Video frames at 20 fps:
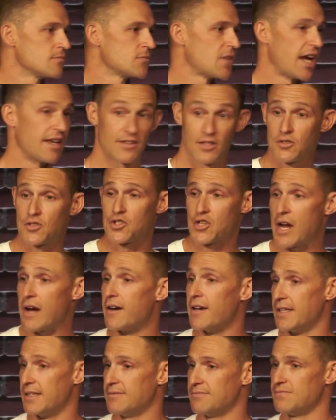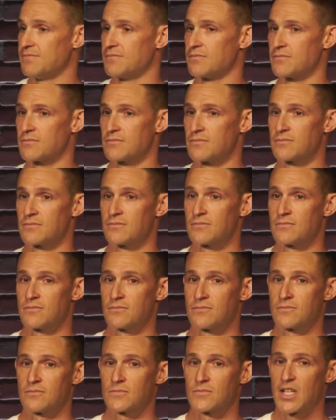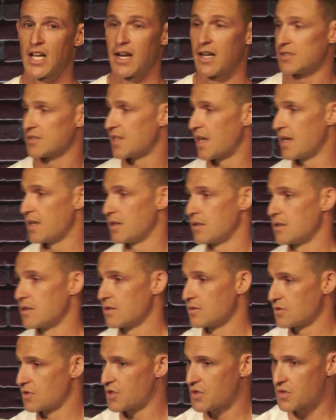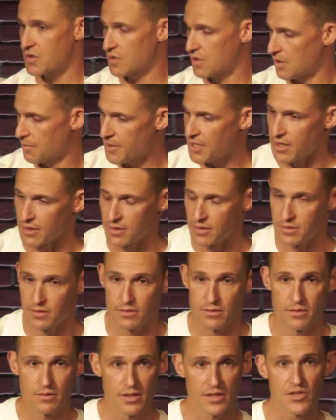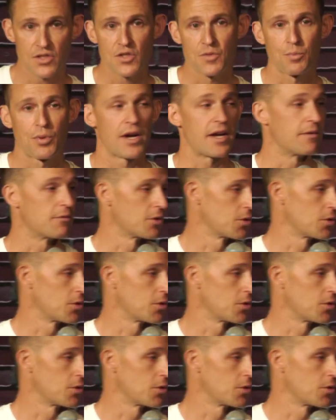And they'll share it. And I'll say, just come here. Let's just pray real